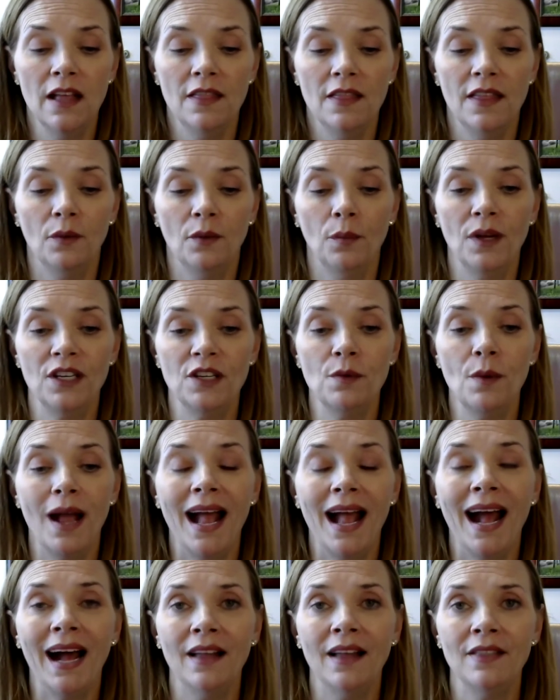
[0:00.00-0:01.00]
that when you
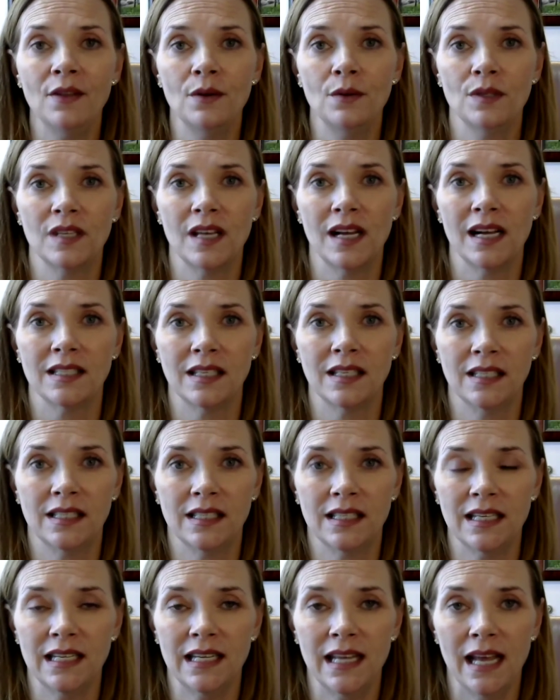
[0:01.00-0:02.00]
add those
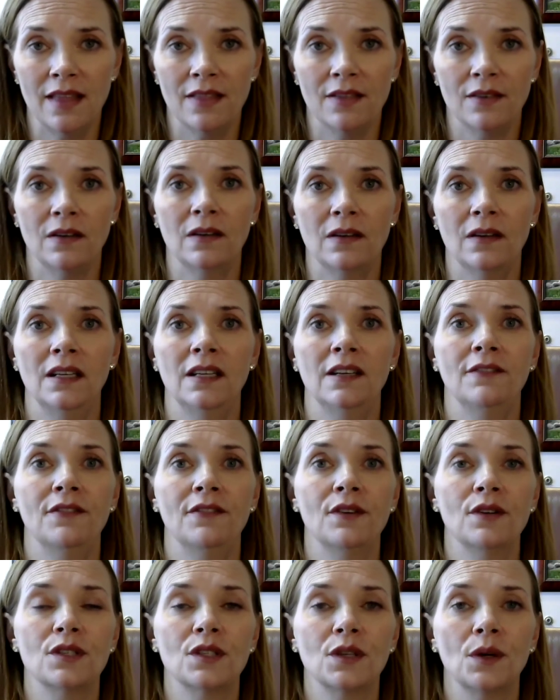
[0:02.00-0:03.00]
assets together, if
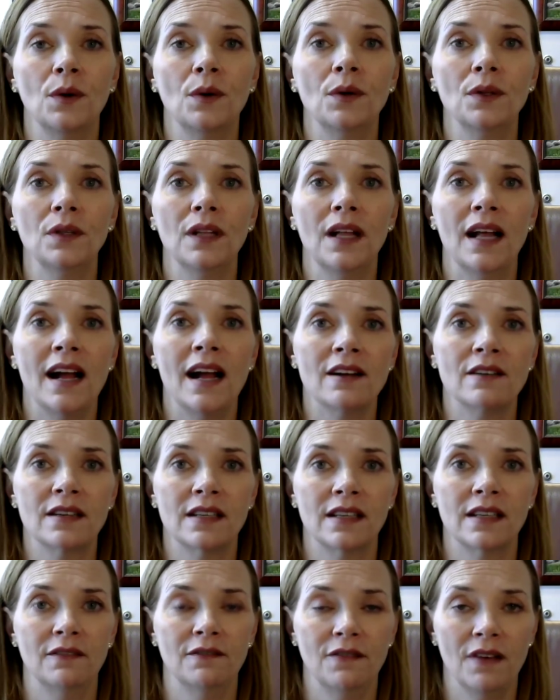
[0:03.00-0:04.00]
their total
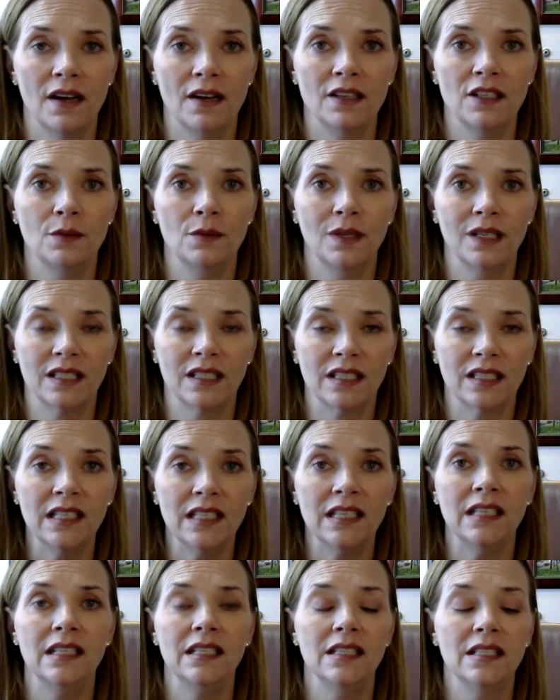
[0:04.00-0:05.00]
aggregate value
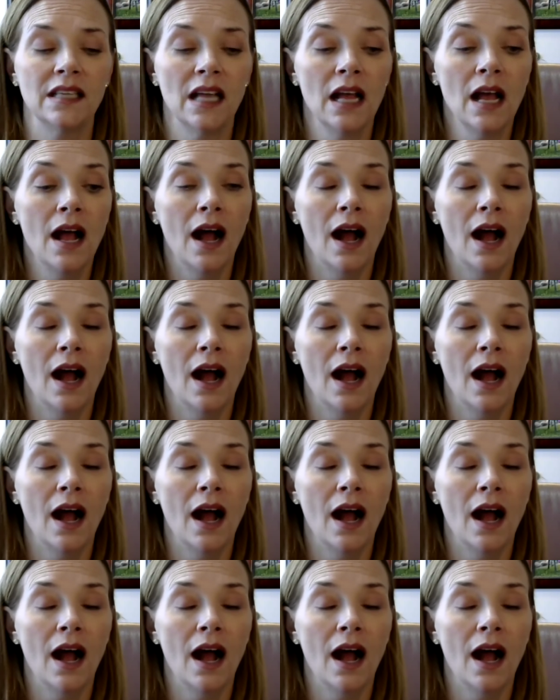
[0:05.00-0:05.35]
exceeds